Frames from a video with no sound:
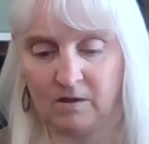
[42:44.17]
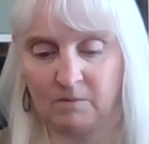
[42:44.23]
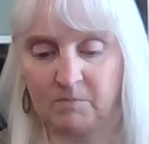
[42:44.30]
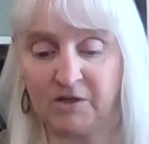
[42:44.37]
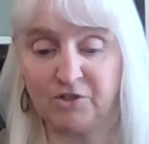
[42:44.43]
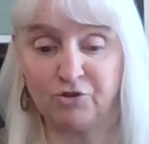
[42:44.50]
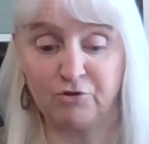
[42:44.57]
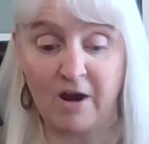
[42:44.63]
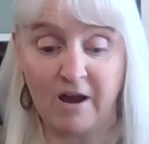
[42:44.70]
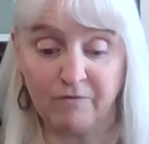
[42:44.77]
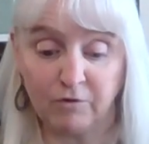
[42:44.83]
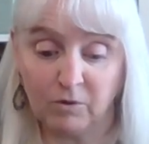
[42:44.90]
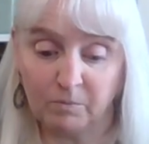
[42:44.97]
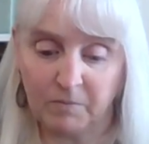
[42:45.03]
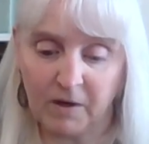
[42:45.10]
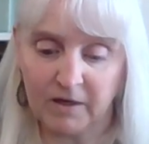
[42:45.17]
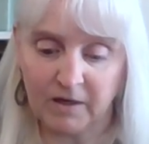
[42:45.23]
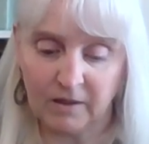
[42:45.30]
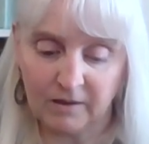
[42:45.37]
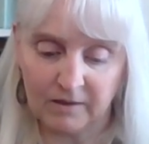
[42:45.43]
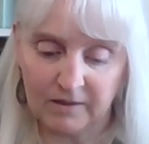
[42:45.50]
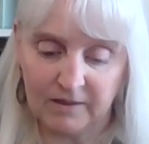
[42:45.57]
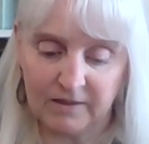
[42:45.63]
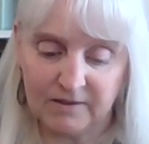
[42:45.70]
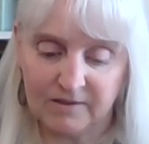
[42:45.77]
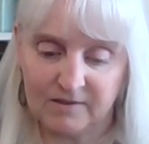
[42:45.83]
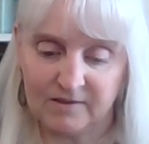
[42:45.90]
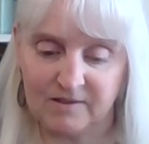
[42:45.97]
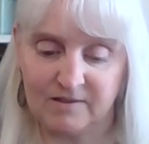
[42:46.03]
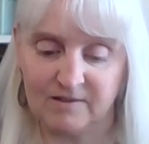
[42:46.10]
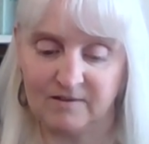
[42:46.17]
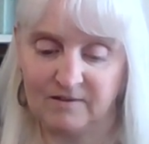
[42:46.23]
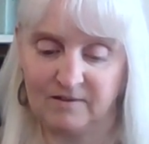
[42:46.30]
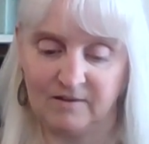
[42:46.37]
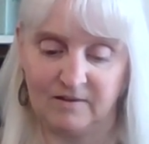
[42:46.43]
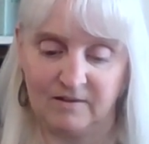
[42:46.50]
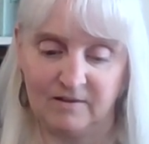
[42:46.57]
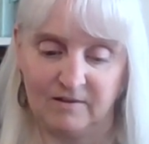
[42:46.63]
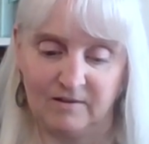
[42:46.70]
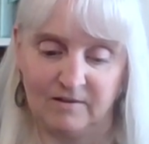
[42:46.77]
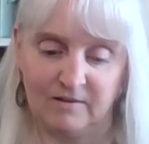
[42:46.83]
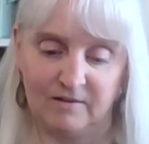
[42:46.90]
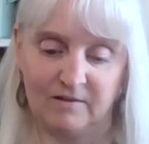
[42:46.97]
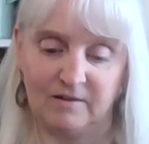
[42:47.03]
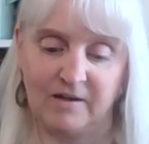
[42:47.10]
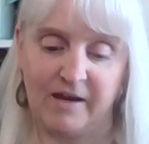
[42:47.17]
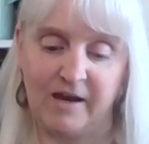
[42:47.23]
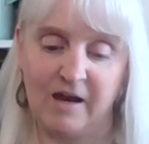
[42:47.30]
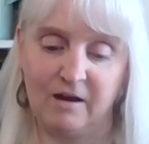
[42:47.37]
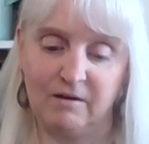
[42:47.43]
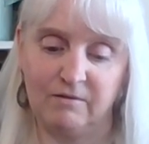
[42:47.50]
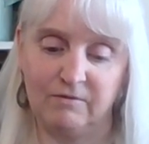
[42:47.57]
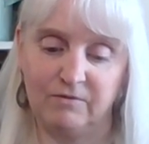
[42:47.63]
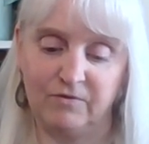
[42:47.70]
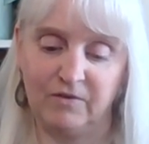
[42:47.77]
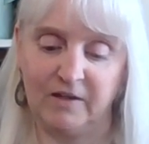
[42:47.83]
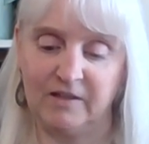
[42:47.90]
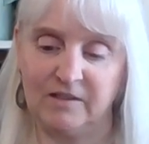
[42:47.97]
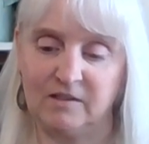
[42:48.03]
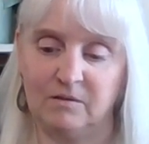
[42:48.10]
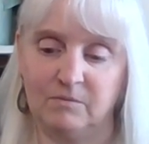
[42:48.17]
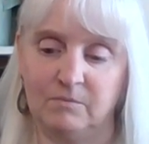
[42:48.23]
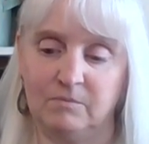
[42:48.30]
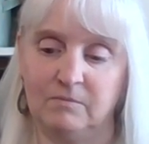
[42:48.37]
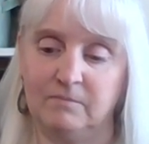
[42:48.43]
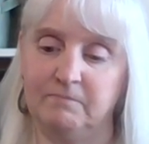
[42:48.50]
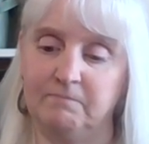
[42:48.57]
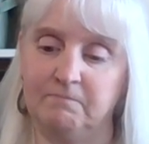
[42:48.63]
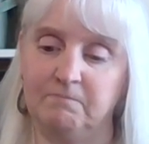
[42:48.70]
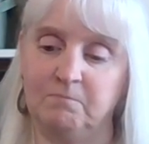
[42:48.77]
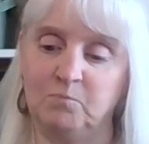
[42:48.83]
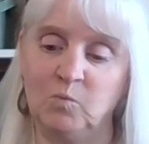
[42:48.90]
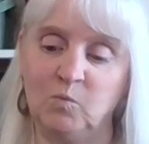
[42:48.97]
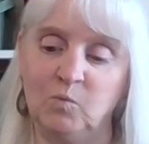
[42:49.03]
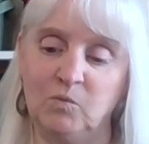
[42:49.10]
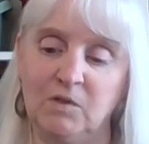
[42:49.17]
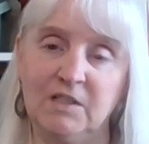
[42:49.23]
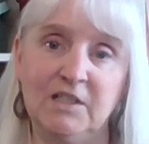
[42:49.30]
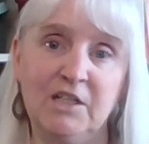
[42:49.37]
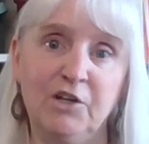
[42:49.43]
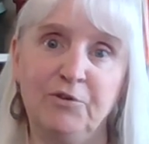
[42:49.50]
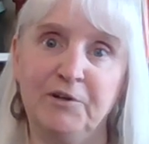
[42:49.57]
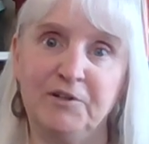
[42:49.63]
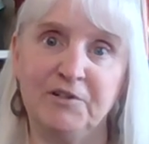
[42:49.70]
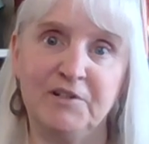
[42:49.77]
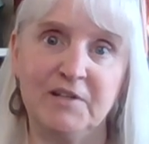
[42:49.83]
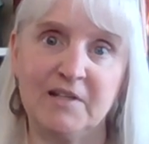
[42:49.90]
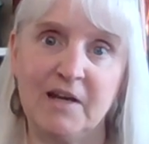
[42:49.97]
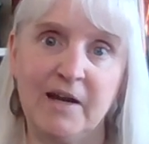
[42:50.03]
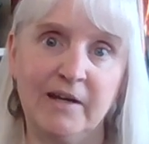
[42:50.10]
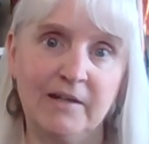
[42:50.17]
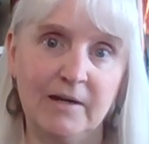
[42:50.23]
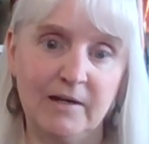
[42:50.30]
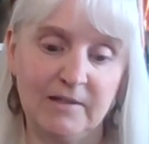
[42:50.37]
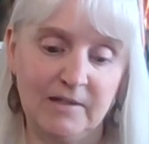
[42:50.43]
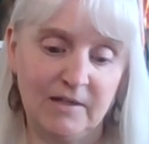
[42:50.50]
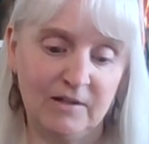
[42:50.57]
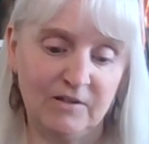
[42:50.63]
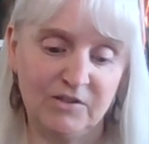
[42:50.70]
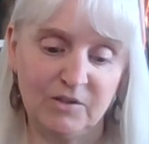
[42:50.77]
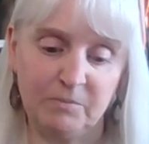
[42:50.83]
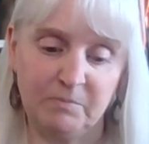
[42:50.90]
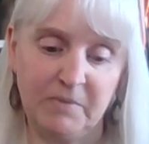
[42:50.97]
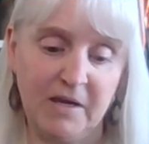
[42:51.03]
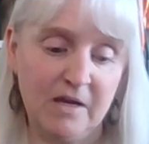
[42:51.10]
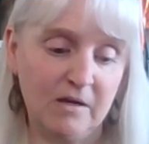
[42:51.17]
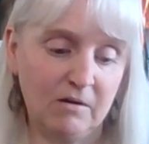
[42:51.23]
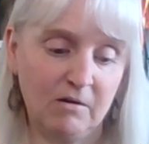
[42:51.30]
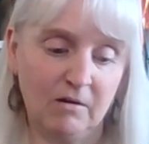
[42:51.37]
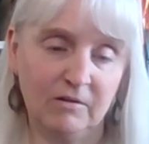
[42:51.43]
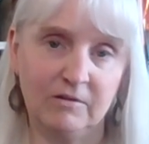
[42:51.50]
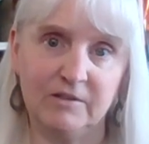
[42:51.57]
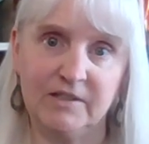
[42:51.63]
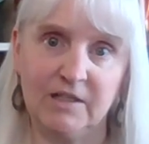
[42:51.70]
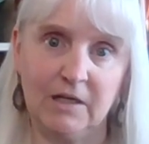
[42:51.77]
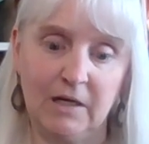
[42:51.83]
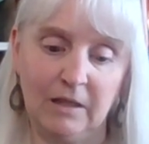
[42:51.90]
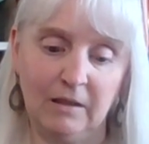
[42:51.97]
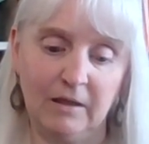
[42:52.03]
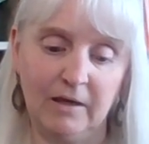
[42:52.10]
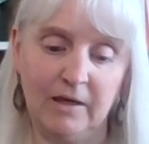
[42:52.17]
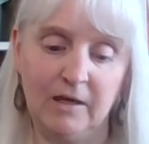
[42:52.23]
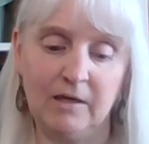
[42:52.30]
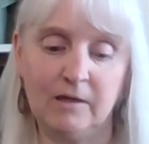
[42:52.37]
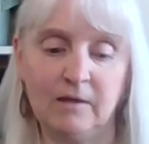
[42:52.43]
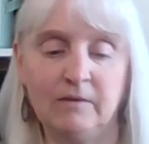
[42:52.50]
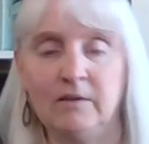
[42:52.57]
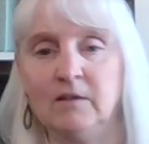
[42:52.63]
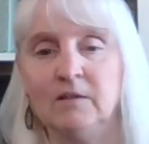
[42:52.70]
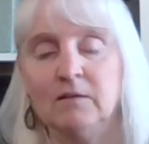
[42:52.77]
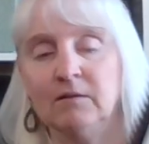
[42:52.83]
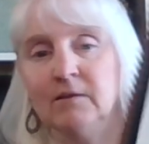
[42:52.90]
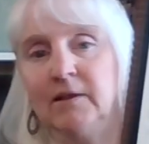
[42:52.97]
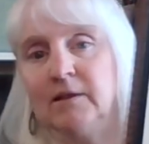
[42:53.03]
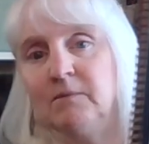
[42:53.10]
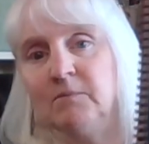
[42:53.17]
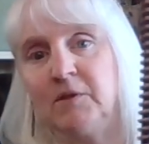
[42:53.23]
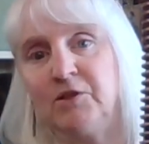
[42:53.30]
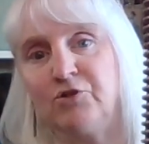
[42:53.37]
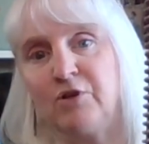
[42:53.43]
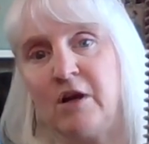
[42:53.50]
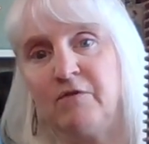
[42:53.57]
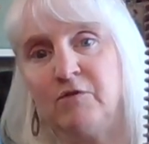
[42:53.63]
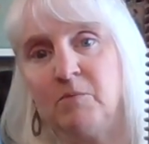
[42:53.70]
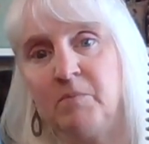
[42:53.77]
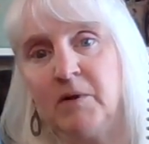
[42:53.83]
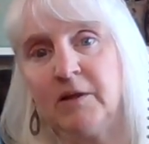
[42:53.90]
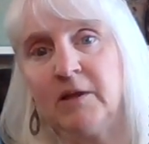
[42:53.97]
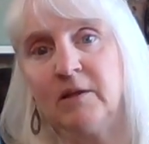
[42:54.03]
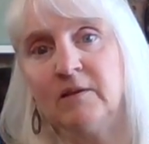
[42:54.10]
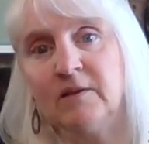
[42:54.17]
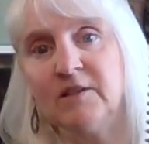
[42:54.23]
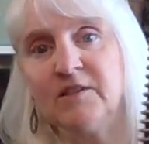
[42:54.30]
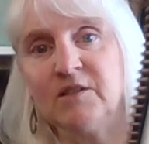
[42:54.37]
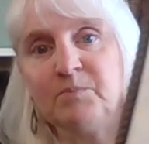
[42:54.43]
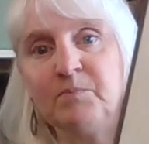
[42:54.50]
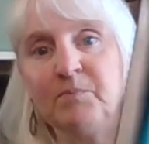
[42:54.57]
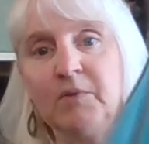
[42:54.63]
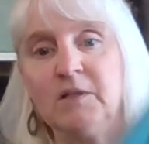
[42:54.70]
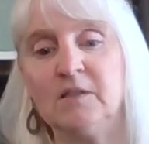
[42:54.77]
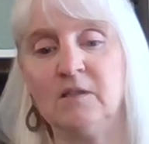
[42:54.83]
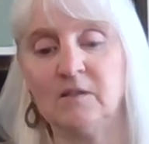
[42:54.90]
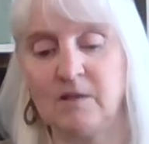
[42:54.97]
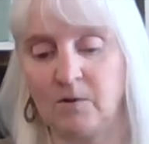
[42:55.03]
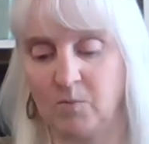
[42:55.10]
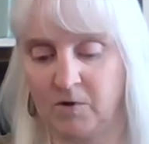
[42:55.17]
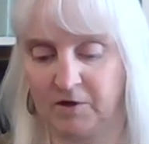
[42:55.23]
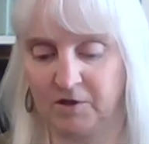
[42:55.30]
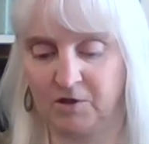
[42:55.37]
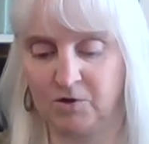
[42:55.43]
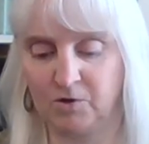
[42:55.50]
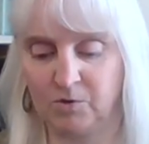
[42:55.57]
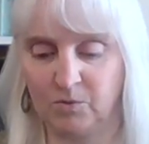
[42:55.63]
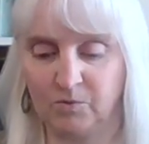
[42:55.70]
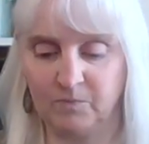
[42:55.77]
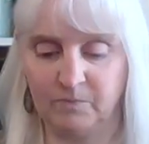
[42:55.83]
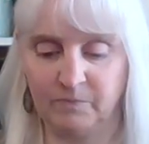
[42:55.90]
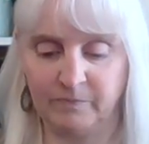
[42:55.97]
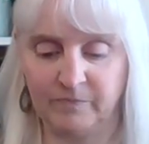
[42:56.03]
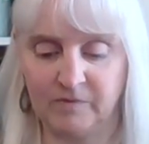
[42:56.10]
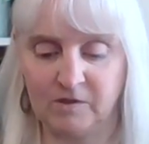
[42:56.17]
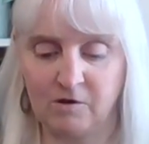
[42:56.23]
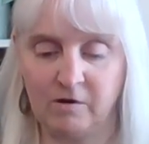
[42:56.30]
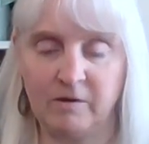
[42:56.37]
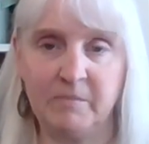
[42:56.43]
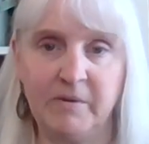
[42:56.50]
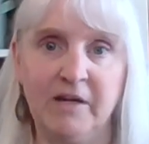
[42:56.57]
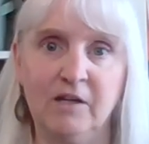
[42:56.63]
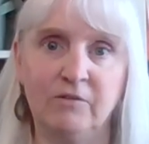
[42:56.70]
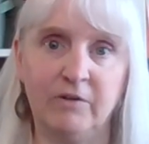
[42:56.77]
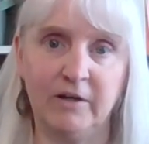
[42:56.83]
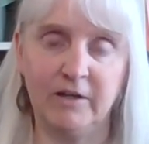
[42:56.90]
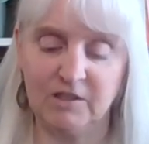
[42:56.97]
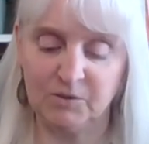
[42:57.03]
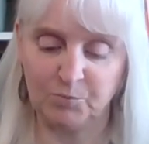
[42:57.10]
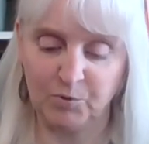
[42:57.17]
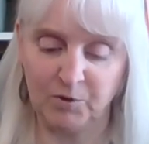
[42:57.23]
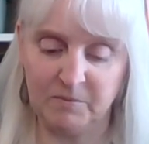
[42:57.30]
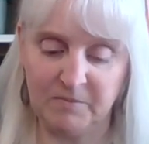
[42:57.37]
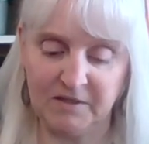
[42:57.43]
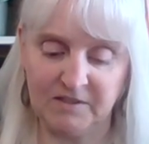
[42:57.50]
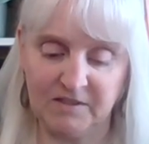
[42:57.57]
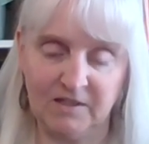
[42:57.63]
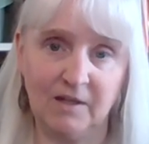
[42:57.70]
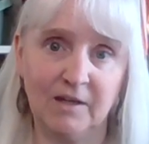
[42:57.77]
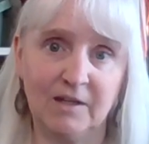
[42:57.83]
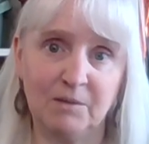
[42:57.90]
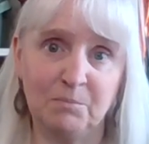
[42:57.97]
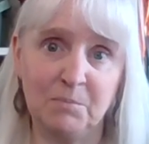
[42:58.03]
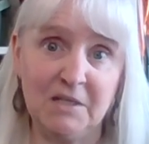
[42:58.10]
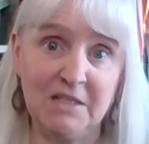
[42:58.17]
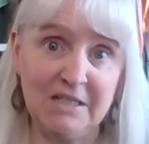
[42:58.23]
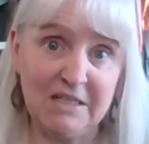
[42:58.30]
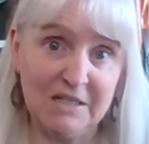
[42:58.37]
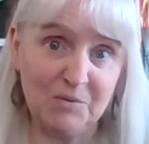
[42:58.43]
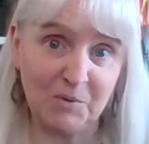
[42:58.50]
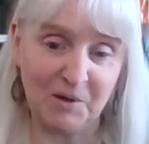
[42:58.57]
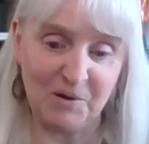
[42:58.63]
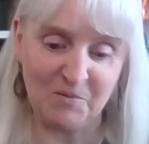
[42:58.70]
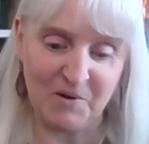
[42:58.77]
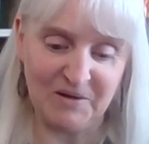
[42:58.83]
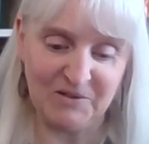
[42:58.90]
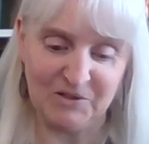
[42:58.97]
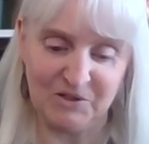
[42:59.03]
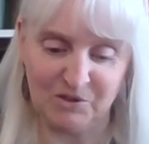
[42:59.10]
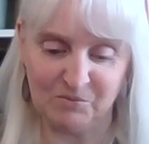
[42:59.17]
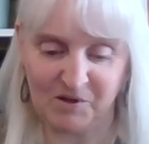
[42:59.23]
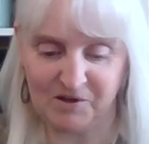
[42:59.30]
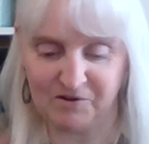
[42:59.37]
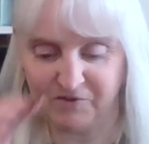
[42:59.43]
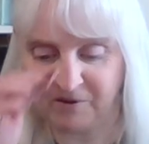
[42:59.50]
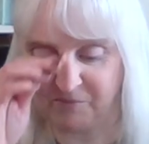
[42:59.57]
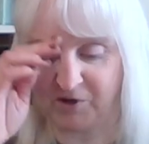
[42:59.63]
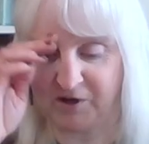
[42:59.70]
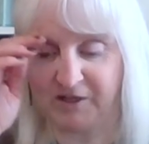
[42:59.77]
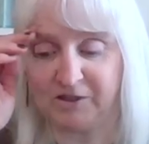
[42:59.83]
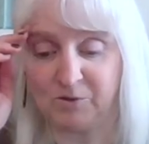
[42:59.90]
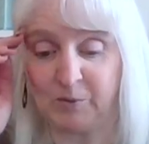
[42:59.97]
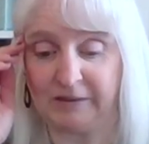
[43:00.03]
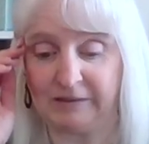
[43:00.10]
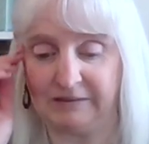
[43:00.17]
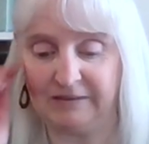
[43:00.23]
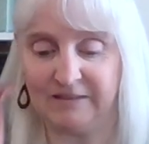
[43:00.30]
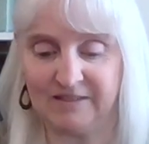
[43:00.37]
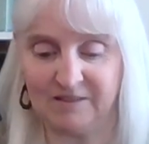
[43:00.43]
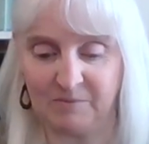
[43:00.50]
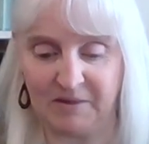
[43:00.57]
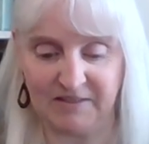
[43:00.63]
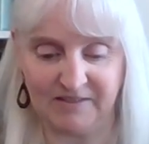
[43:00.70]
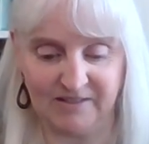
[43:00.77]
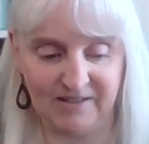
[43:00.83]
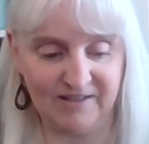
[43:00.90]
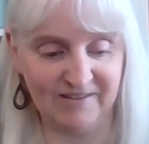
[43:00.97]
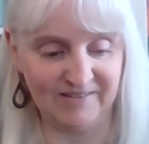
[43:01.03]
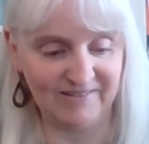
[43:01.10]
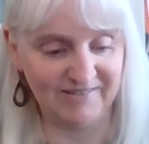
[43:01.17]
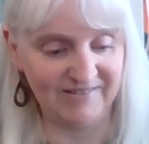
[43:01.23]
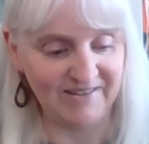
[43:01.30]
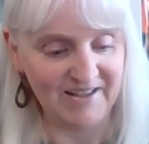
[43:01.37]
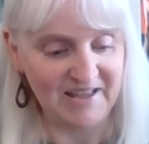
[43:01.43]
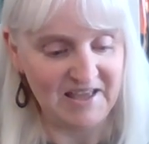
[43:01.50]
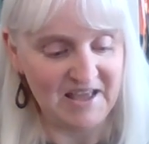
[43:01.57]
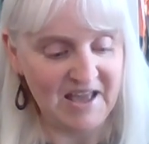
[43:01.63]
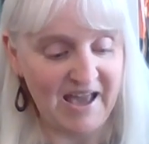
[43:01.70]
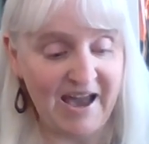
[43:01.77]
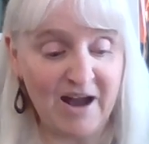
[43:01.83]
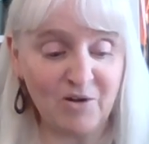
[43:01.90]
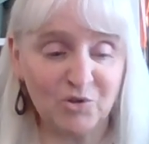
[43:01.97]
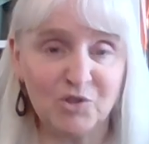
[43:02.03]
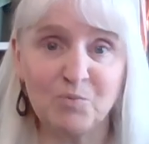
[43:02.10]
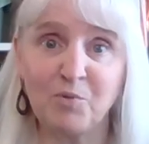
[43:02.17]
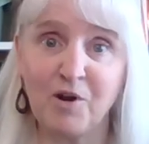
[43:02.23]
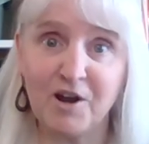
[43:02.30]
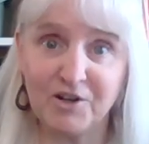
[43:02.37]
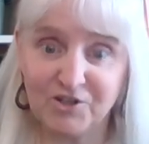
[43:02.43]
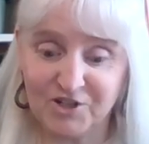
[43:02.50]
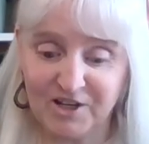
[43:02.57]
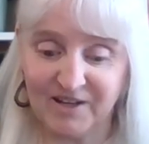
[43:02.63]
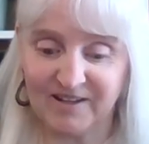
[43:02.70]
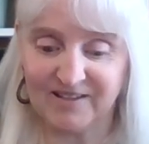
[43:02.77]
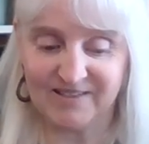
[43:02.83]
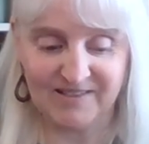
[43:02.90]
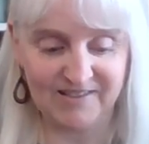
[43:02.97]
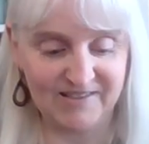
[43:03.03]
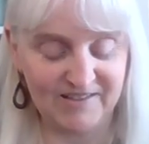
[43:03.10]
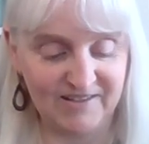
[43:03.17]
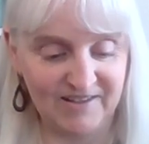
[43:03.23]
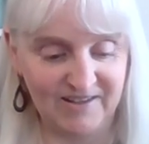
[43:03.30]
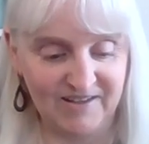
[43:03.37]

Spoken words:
my travel bucket list. I have like some interior design ideas, some paint colors that I like, and then like my travel bucket list, places I want to go. Sorry, my handwriting is pretty messy. I can be neat when I want to, but if I'm writing quickly, it's messy. House projects,